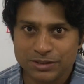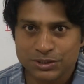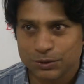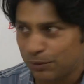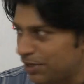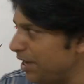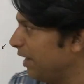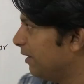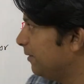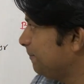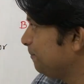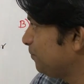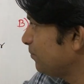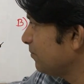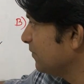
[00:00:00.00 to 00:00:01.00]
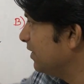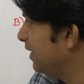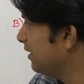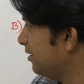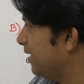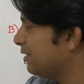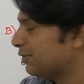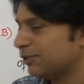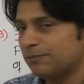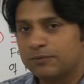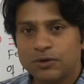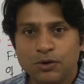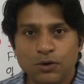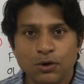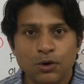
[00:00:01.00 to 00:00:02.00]
So here in this,
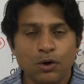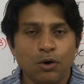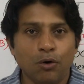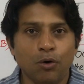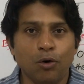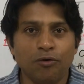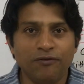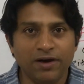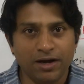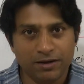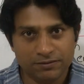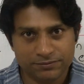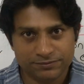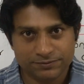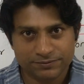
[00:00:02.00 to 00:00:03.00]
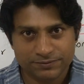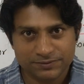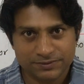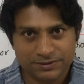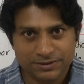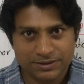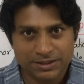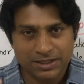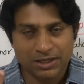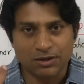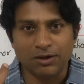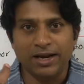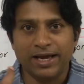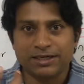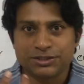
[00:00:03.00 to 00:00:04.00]
ova
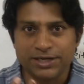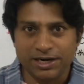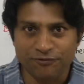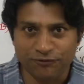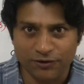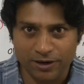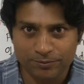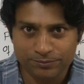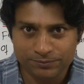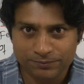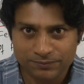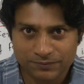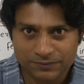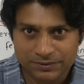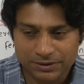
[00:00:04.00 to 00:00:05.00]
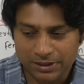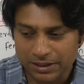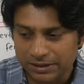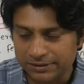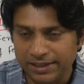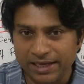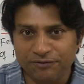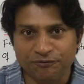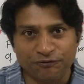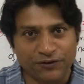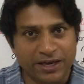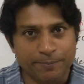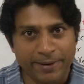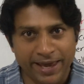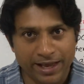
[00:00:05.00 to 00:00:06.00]
collected from the
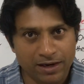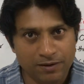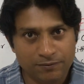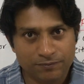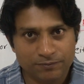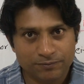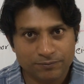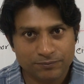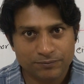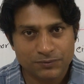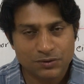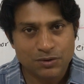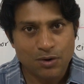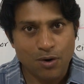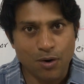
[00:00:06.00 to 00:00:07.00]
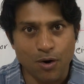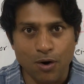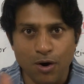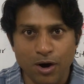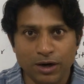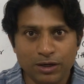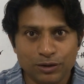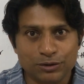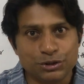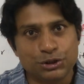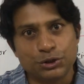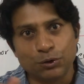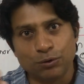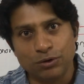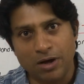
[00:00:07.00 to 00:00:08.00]
female or
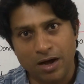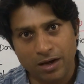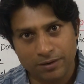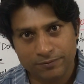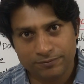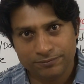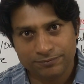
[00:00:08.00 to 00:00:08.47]
donor,